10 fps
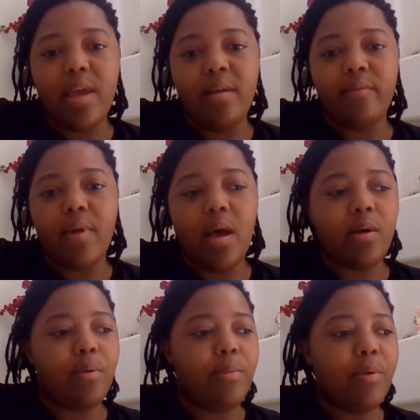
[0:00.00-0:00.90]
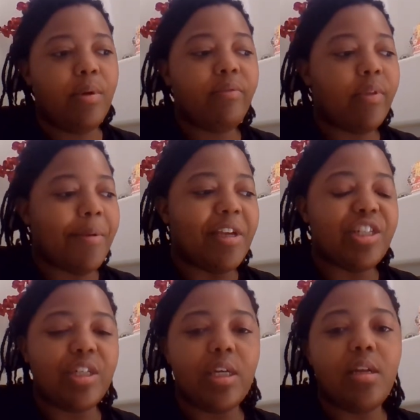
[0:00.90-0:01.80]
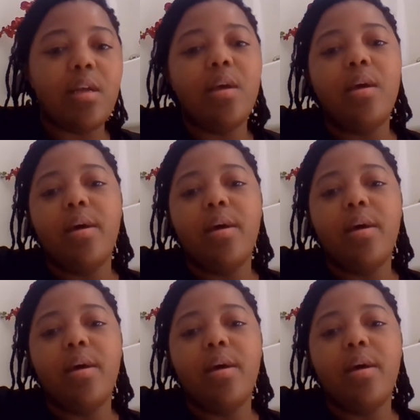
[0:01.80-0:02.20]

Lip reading: in autoimmune inflammation.